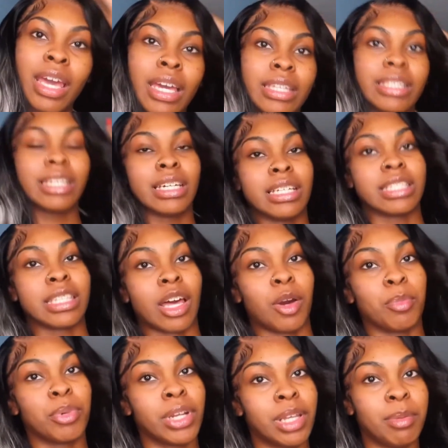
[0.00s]
Yeah, so
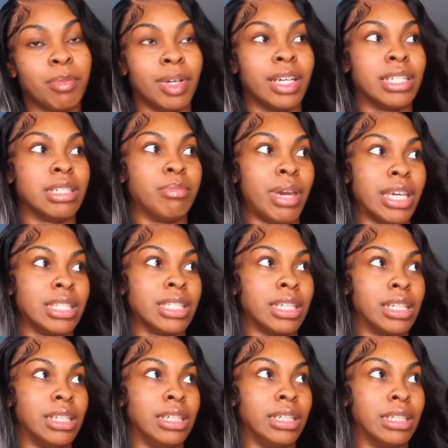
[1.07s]
pretty much,
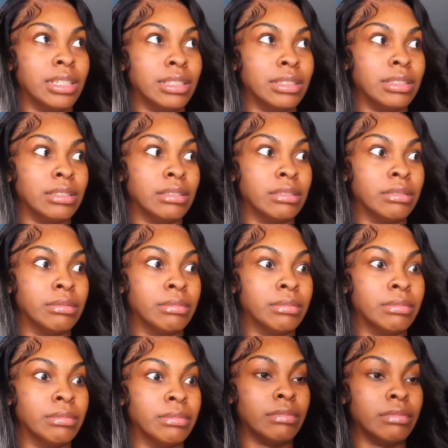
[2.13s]
basically, um,
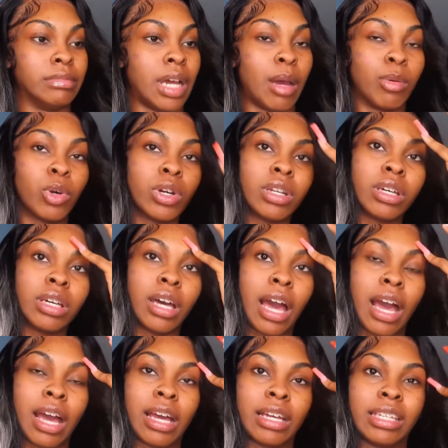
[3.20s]
I'm gonna,
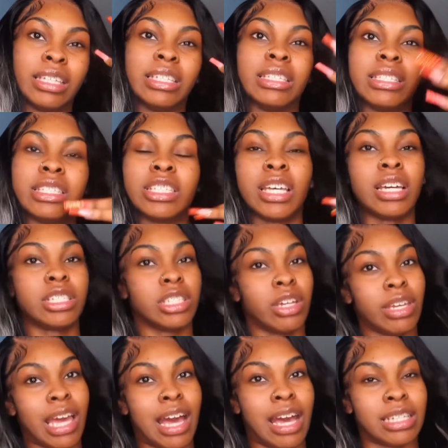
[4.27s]
I guess, should I show
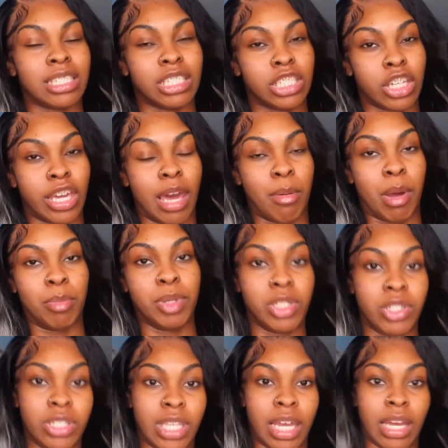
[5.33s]
y'all? I should show y'all my
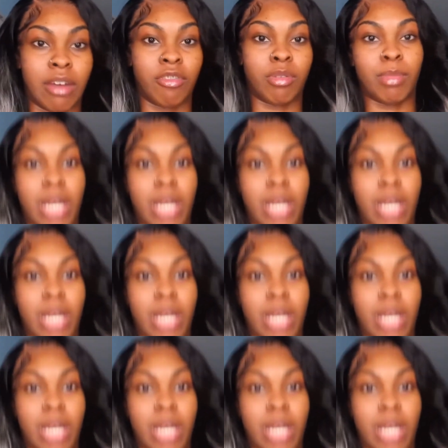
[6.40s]
pictures I got from